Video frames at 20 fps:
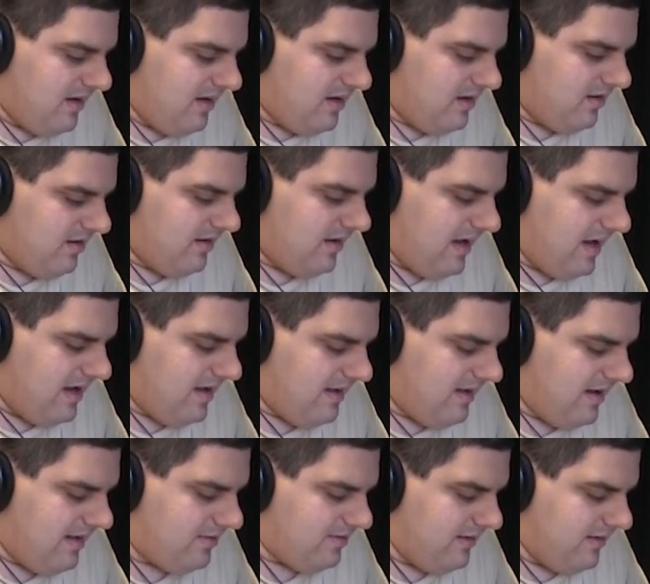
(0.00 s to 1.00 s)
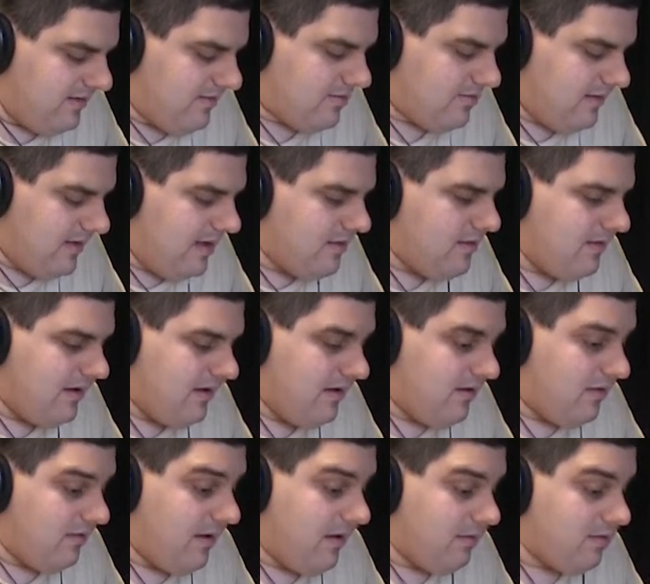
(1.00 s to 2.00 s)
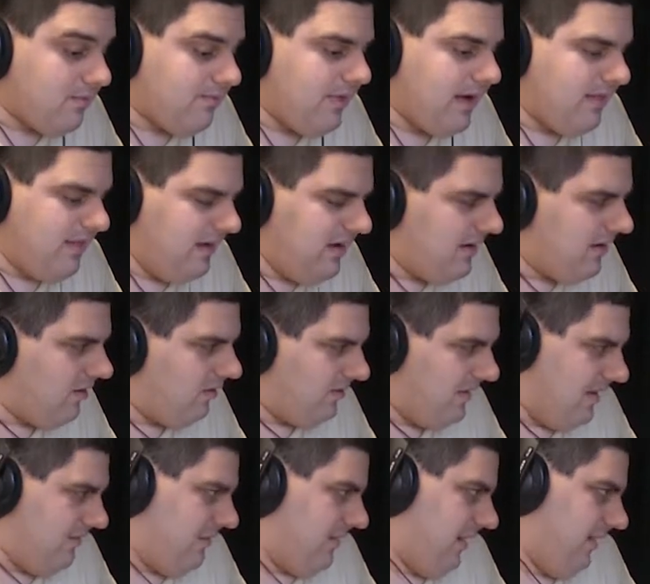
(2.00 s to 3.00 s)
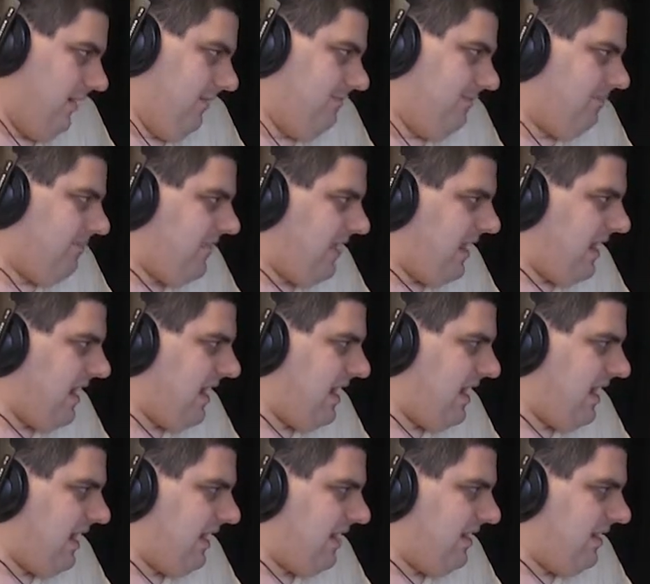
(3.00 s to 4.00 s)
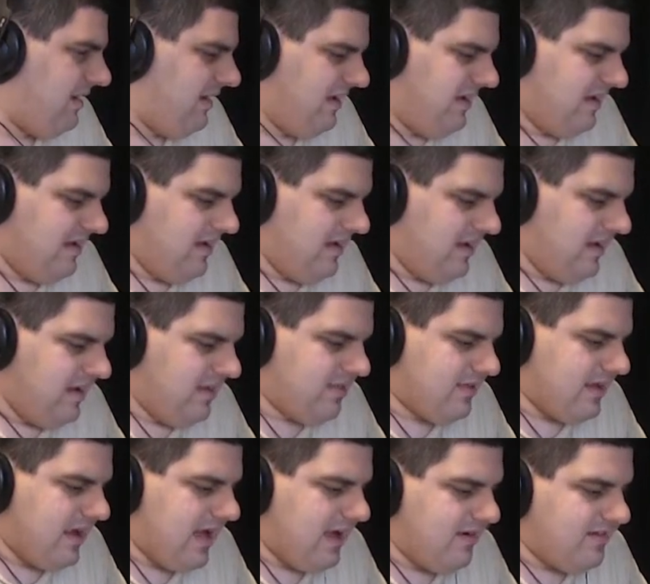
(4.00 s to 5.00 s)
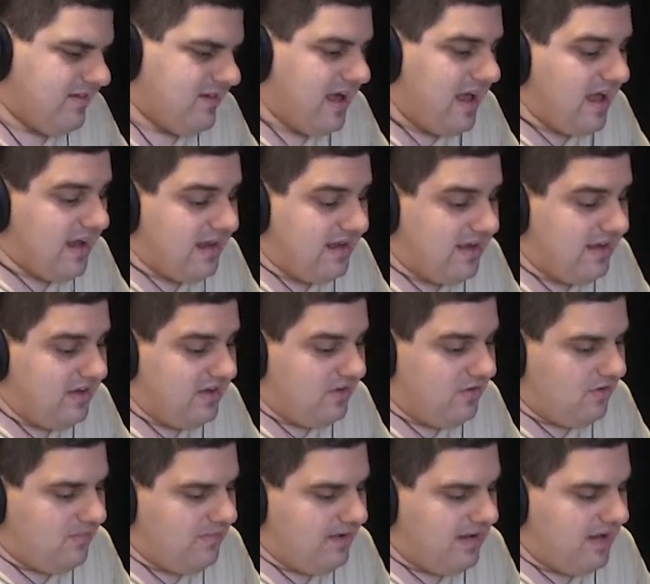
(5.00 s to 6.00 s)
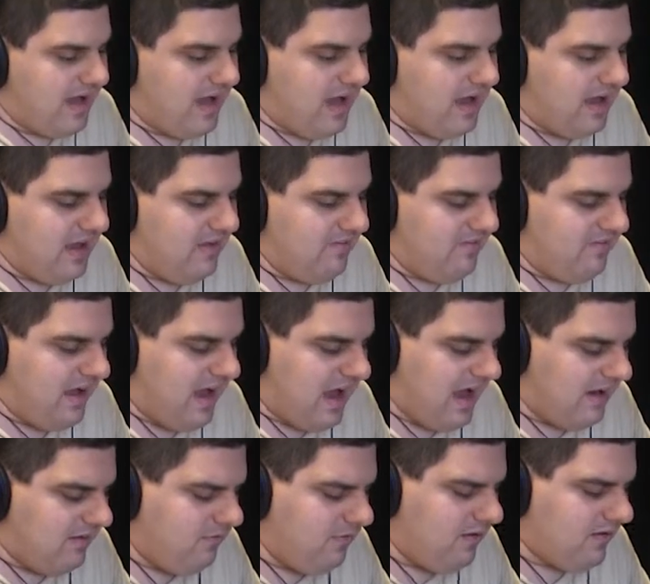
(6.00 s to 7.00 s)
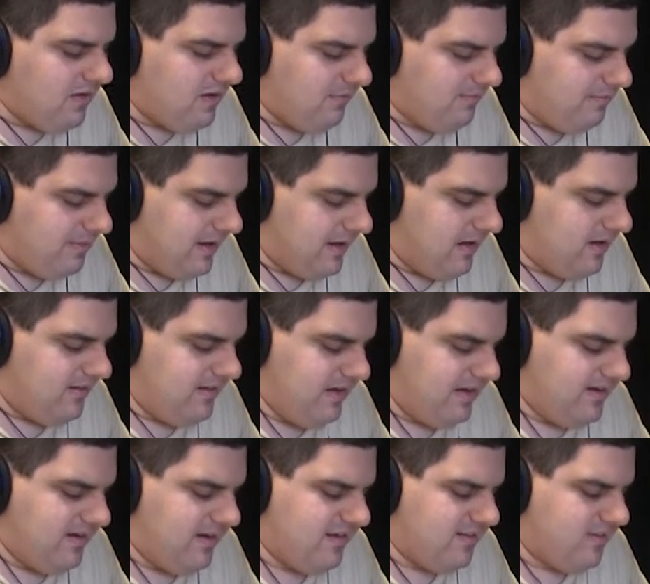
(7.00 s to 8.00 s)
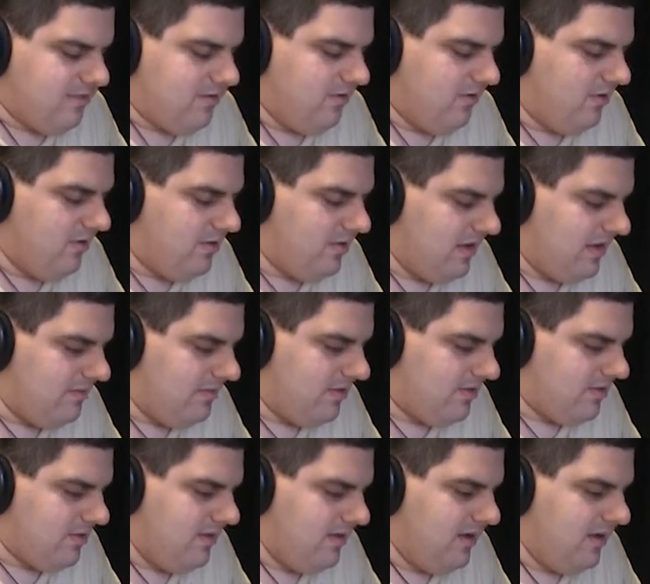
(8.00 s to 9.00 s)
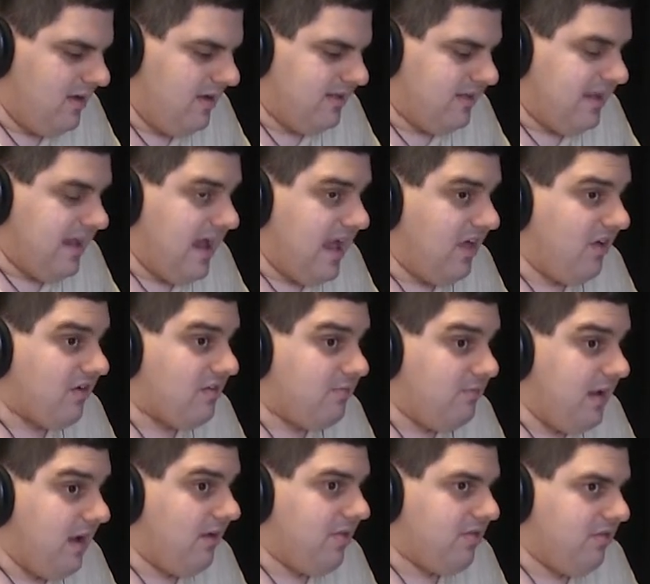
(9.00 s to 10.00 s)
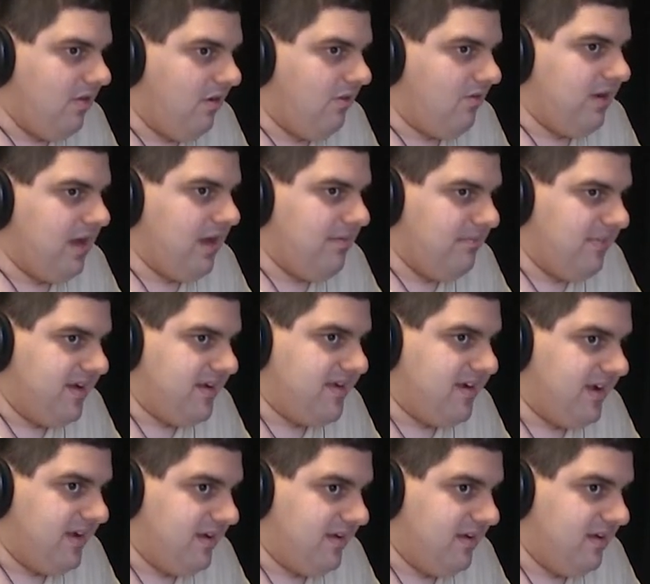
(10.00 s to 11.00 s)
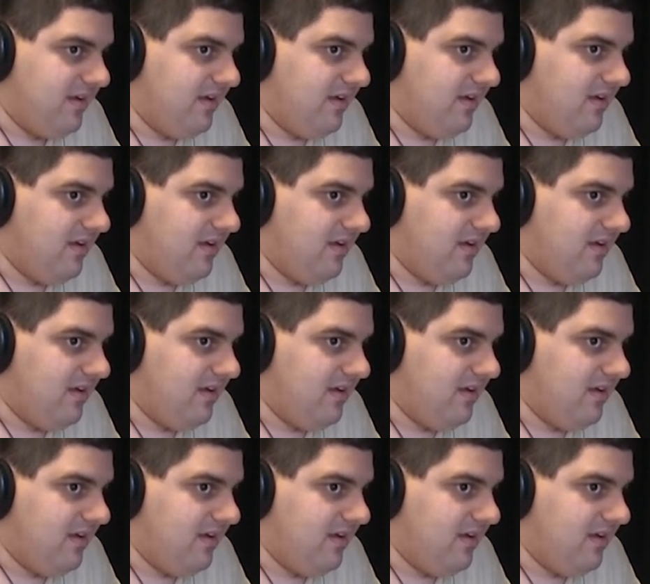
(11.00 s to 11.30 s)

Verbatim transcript: you know, he had a nice senior season. You know, I was surprised he didn't go D one, and it's kind of shocking. You know what I mean? If I would compare DJ Zazula's numbers to Alex Malzone at Michigan